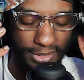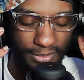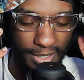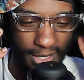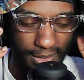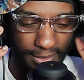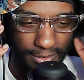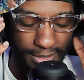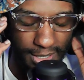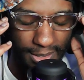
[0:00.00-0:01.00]
Oh my god.
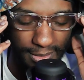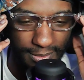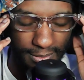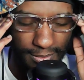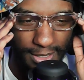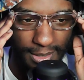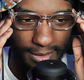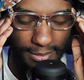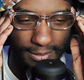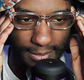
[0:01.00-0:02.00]
Oh my god. Oh
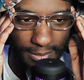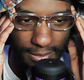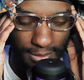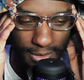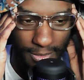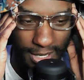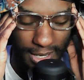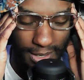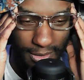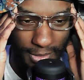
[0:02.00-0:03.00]
my
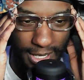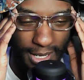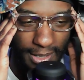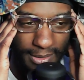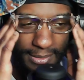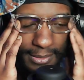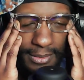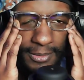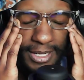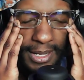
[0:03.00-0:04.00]
god. Oh
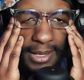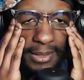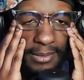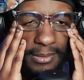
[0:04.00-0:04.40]
my god.